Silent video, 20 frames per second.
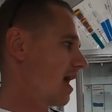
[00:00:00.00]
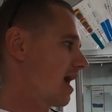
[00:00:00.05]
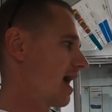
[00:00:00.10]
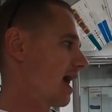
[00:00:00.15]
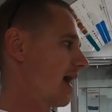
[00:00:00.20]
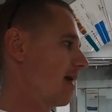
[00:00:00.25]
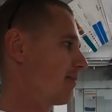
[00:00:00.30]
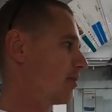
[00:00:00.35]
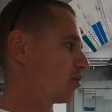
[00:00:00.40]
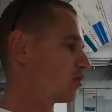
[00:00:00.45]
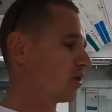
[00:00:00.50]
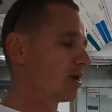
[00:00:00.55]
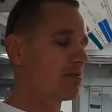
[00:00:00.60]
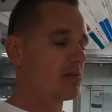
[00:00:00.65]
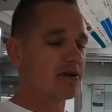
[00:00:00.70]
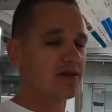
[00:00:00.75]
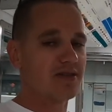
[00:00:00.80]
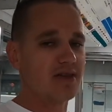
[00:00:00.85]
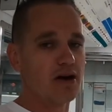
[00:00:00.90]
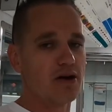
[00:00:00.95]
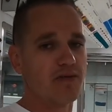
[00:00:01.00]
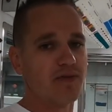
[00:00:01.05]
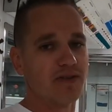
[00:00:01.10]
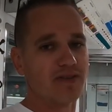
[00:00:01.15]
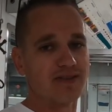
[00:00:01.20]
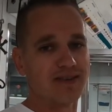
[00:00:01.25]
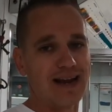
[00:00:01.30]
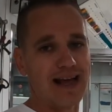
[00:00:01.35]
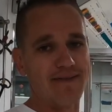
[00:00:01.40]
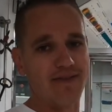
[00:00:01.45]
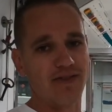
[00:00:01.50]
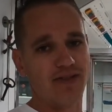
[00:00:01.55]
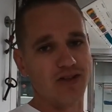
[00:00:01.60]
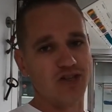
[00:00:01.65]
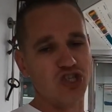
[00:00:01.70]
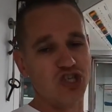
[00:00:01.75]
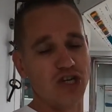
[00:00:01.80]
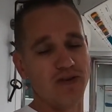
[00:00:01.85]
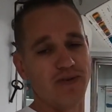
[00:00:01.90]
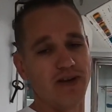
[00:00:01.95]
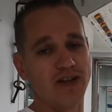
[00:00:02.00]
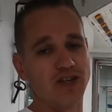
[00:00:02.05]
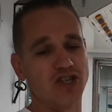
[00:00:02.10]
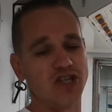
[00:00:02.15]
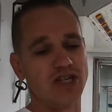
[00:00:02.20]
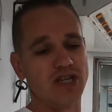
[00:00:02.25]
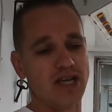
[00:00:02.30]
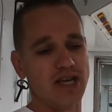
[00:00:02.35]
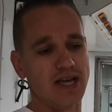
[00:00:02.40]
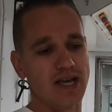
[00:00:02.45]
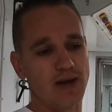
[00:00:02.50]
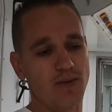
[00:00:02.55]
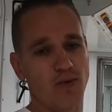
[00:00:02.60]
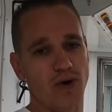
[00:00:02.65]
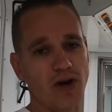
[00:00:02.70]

And between myself and Slavin, the chief engineer,